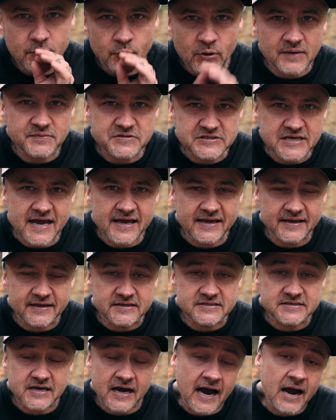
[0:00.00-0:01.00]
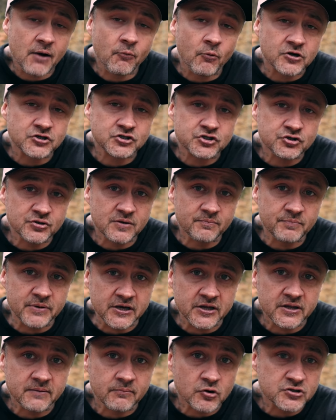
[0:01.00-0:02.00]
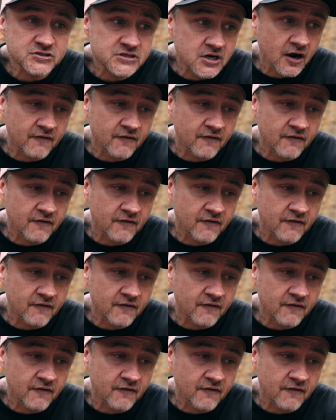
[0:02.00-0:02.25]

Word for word: What I'm saying is, I want you to be the most